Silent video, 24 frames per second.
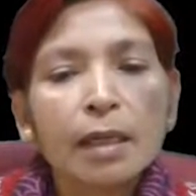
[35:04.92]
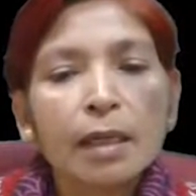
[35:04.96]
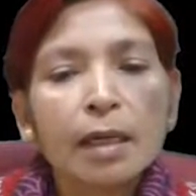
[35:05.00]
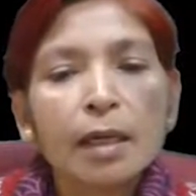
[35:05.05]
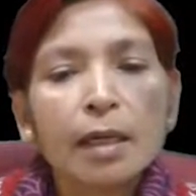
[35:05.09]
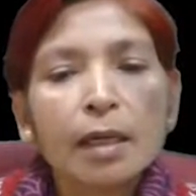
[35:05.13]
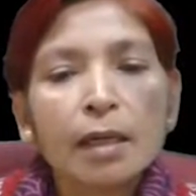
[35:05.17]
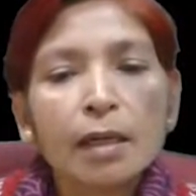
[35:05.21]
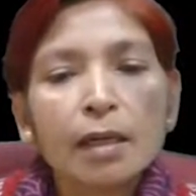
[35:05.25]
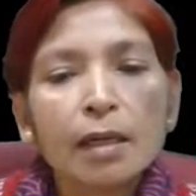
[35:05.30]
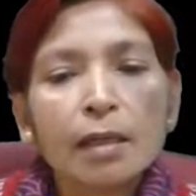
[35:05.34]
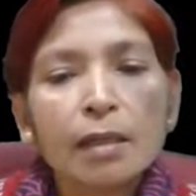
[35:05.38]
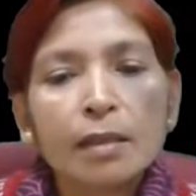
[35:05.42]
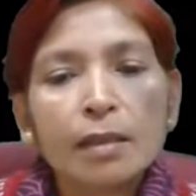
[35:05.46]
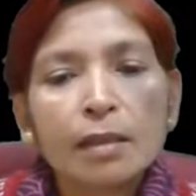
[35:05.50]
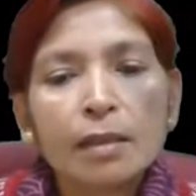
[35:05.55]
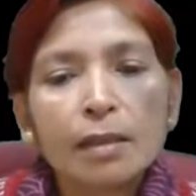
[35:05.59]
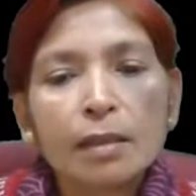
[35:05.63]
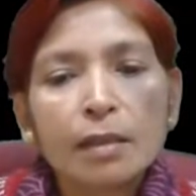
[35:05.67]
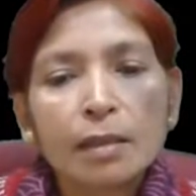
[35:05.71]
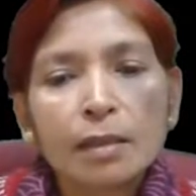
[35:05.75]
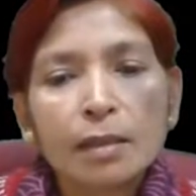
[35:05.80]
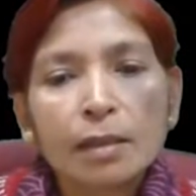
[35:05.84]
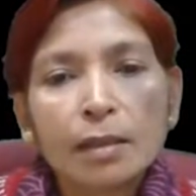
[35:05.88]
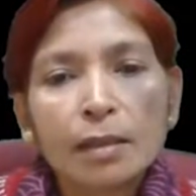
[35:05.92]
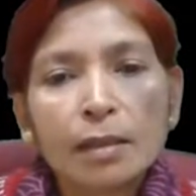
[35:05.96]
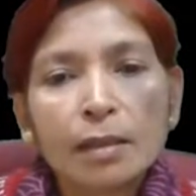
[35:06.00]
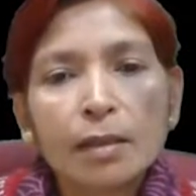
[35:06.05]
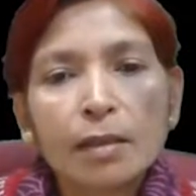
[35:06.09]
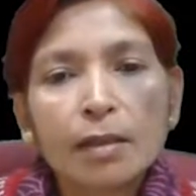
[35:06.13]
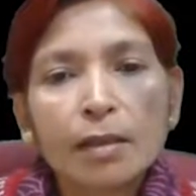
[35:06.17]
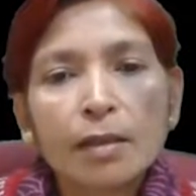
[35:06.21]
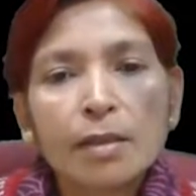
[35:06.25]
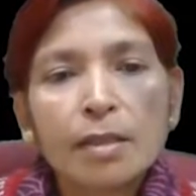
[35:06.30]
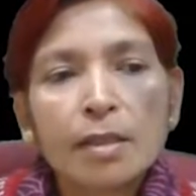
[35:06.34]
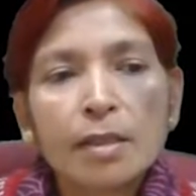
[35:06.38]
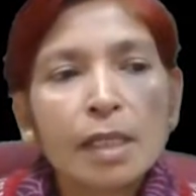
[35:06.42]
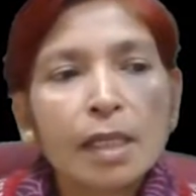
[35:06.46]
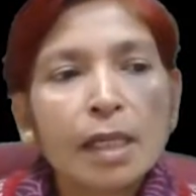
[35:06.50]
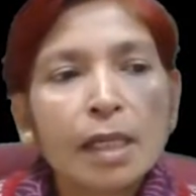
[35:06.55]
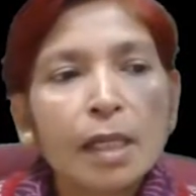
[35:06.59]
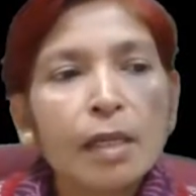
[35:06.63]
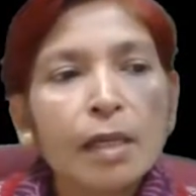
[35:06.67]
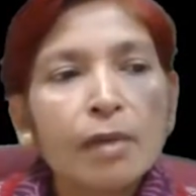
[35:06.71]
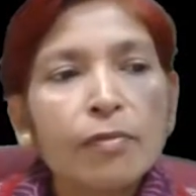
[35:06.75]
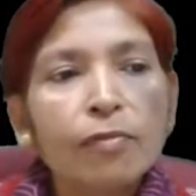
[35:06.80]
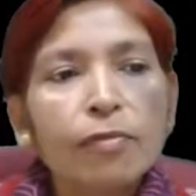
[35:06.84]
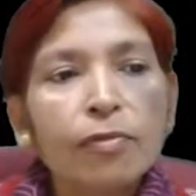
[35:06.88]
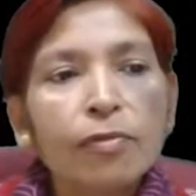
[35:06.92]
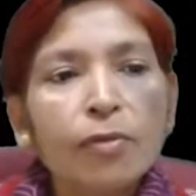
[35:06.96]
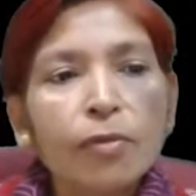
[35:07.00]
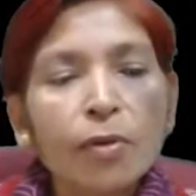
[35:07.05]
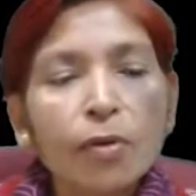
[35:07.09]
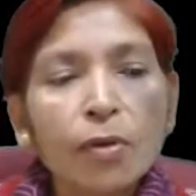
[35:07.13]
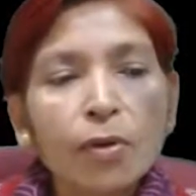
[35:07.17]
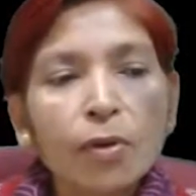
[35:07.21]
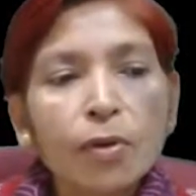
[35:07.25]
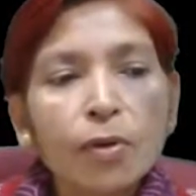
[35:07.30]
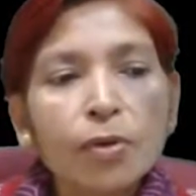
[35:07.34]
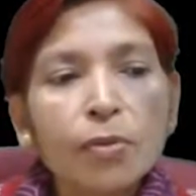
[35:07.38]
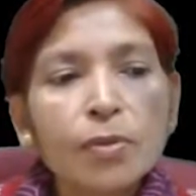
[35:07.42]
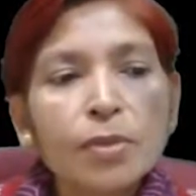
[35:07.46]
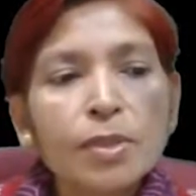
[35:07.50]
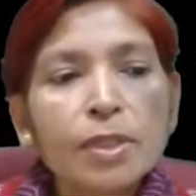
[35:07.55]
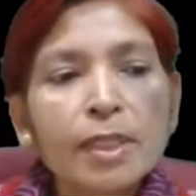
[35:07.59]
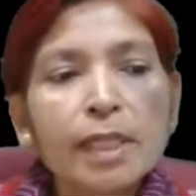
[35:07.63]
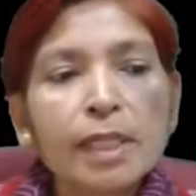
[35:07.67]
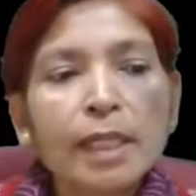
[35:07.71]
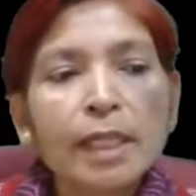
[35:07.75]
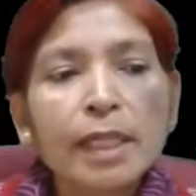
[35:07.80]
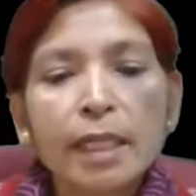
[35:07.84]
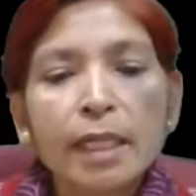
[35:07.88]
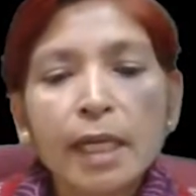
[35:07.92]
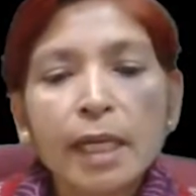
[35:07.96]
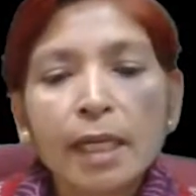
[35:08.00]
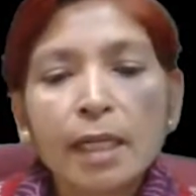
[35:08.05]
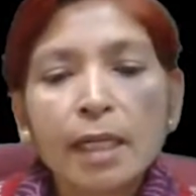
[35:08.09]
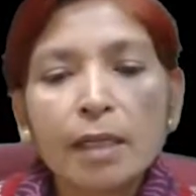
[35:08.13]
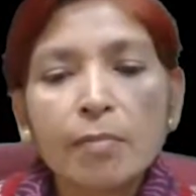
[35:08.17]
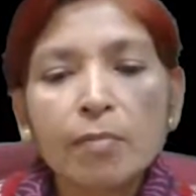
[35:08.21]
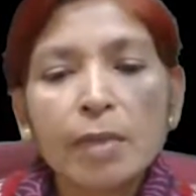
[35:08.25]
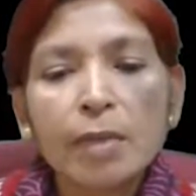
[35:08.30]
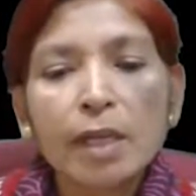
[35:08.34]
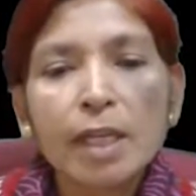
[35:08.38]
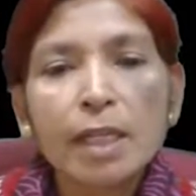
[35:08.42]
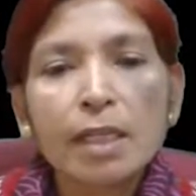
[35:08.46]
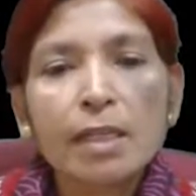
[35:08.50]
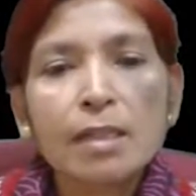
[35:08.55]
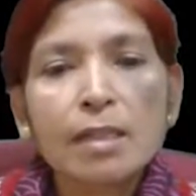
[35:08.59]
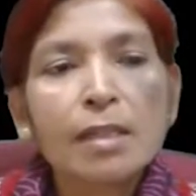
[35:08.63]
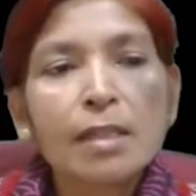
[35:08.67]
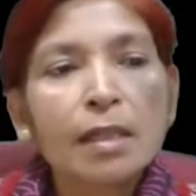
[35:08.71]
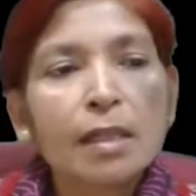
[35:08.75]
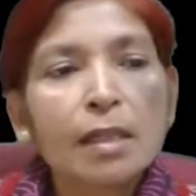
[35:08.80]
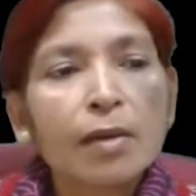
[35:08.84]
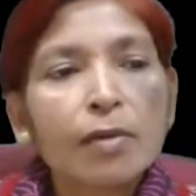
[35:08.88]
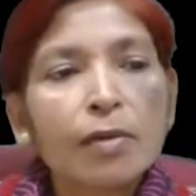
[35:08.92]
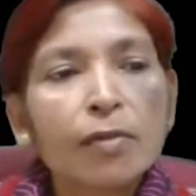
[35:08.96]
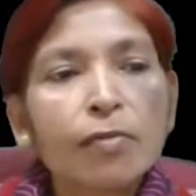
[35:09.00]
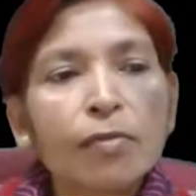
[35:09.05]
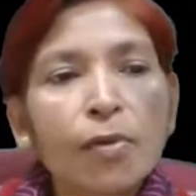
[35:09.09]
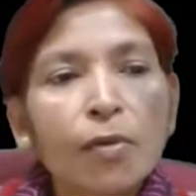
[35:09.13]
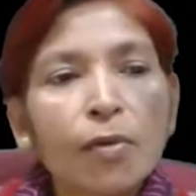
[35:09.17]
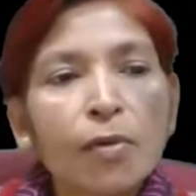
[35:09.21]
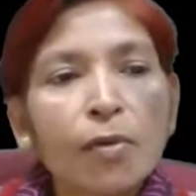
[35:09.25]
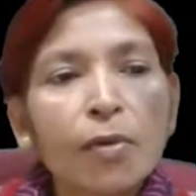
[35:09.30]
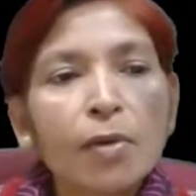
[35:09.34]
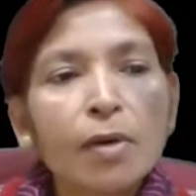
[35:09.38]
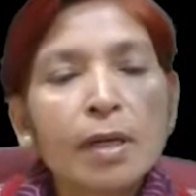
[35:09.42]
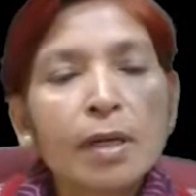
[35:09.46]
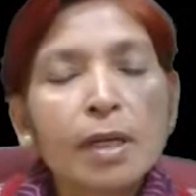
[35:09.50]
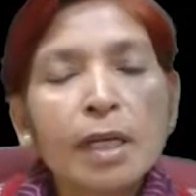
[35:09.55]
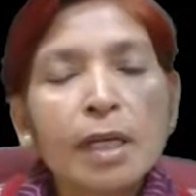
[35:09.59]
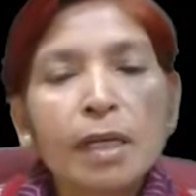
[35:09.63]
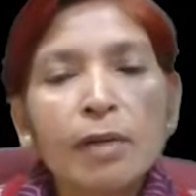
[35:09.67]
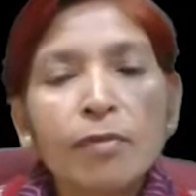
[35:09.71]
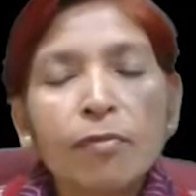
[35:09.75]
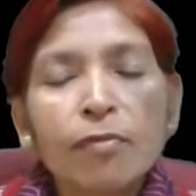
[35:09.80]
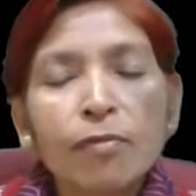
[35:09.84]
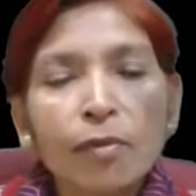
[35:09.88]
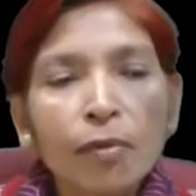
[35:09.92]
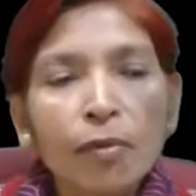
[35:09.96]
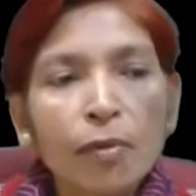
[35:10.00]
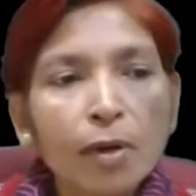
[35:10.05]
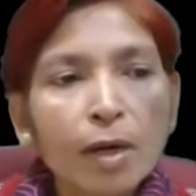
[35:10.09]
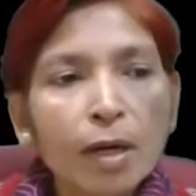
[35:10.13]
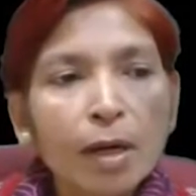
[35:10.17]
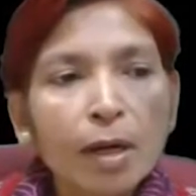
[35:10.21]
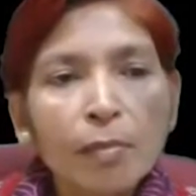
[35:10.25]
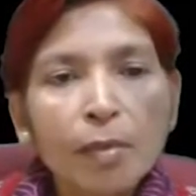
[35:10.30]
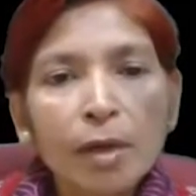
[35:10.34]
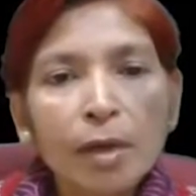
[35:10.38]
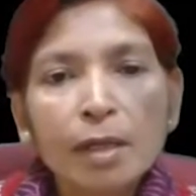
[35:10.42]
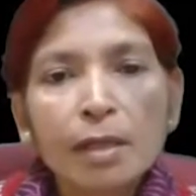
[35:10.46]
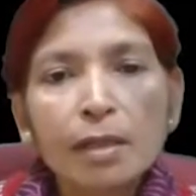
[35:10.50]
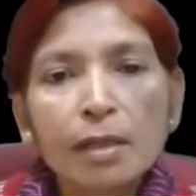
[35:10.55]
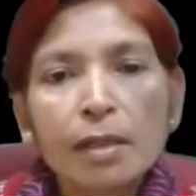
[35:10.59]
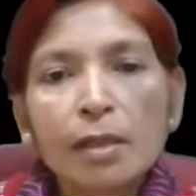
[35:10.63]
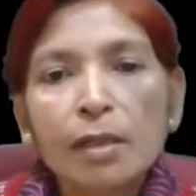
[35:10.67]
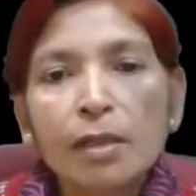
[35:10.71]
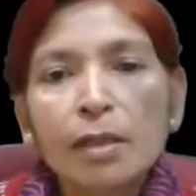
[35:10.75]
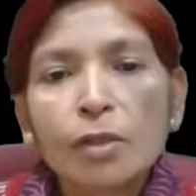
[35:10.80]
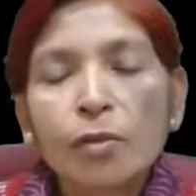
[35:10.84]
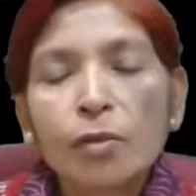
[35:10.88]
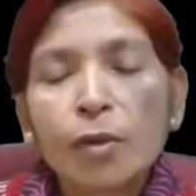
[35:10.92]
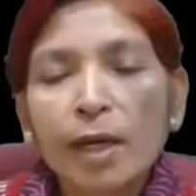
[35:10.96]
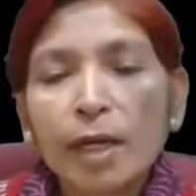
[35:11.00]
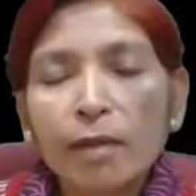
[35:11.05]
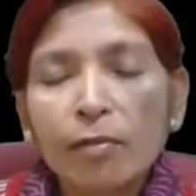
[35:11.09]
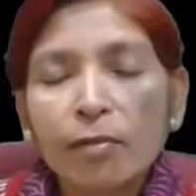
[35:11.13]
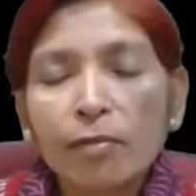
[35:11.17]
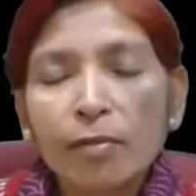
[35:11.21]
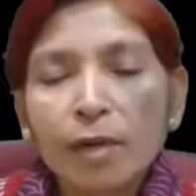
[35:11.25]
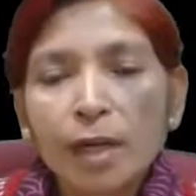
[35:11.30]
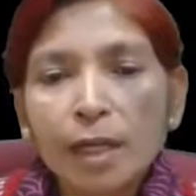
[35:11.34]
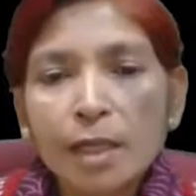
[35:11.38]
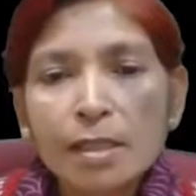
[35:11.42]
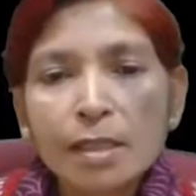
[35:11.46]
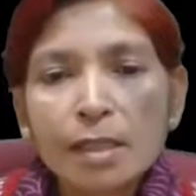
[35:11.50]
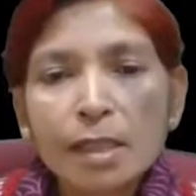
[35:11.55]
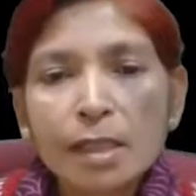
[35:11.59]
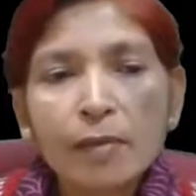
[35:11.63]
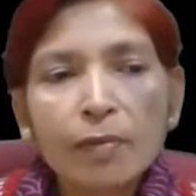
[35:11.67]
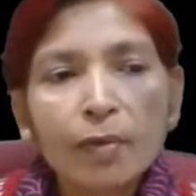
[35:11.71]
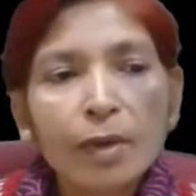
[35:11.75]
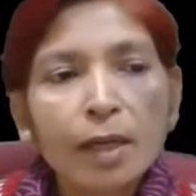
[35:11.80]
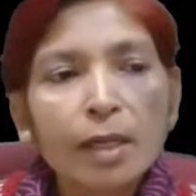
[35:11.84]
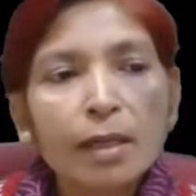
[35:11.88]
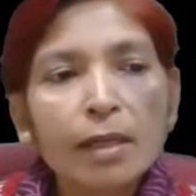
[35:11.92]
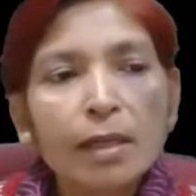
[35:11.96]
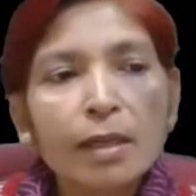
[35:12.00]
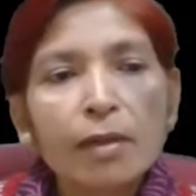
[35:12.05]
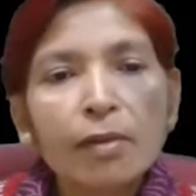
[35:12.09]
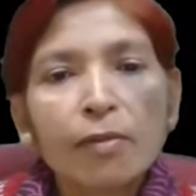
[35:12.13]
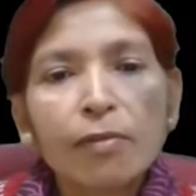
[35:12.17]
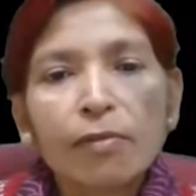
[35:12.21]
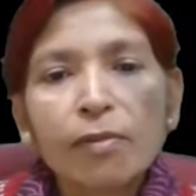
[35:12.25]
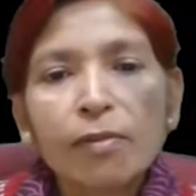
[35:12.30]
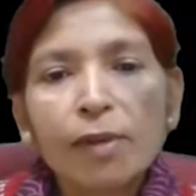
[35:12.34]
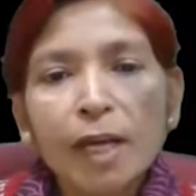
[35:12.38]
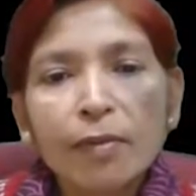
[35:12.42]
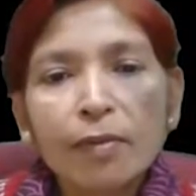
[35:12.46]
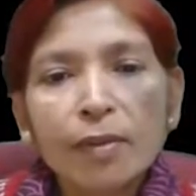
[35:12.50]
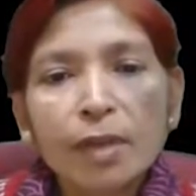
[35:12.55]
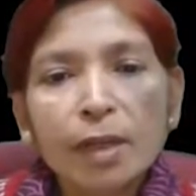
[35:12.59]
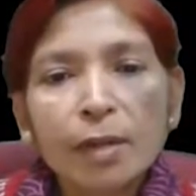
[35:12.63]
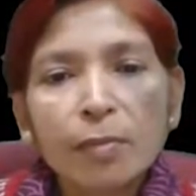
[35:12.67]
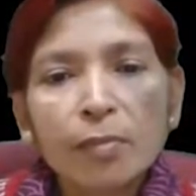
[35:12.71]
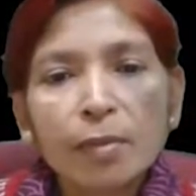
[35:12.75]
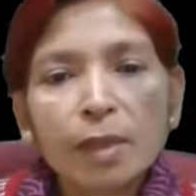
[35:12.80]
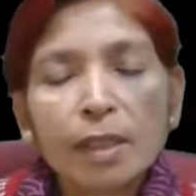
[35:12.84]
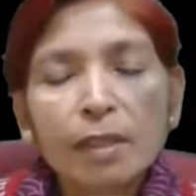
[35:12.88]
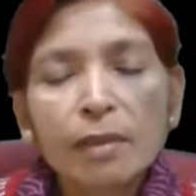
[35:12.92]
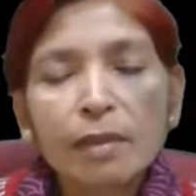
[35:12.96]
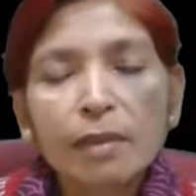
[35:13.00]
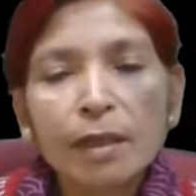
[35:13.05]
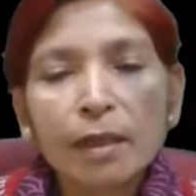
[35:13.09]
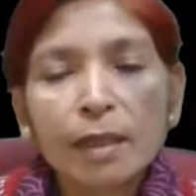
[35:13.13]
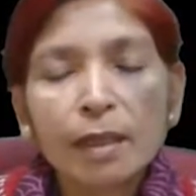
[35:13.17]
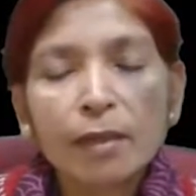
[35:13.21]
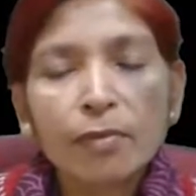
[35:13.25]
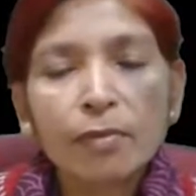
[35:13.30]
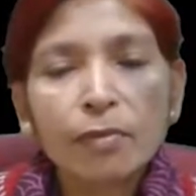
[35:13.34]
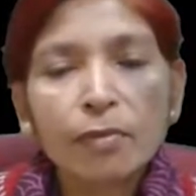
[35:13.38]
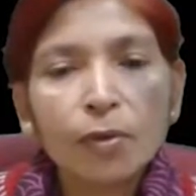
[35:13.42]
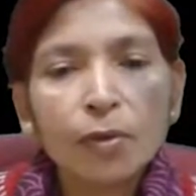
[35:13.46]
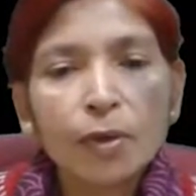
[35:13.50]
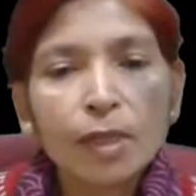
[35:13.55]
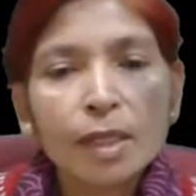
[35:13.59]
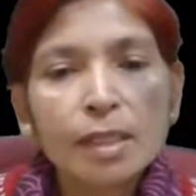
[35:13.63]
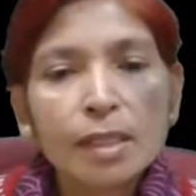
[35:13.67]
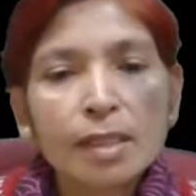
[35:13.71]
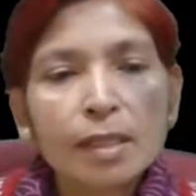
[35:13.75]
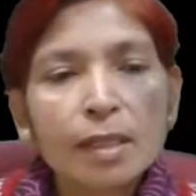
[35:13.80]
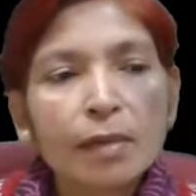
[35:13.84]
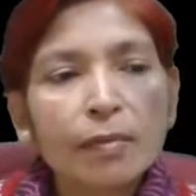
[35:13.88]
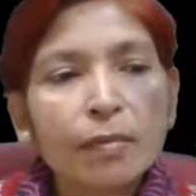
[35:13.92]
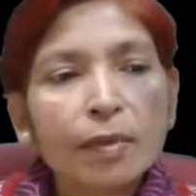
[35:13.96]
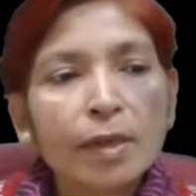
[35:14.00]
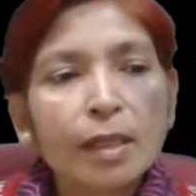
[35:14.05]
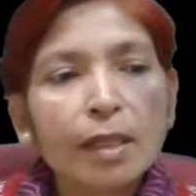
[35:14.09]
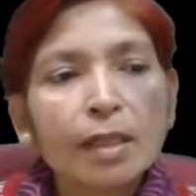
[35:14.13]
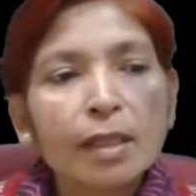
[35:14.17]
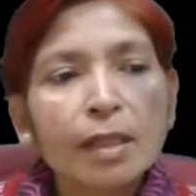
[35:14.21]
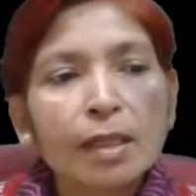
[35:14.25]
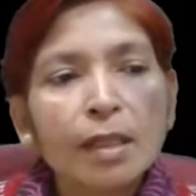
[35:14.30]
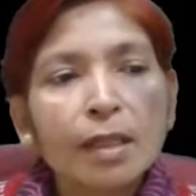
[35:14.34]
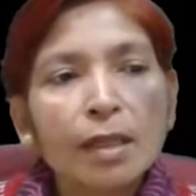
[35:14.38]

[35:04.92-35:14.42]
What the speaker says: here C4 to C10 means 4 in 4 number 21 is given, 5 number 34 is given,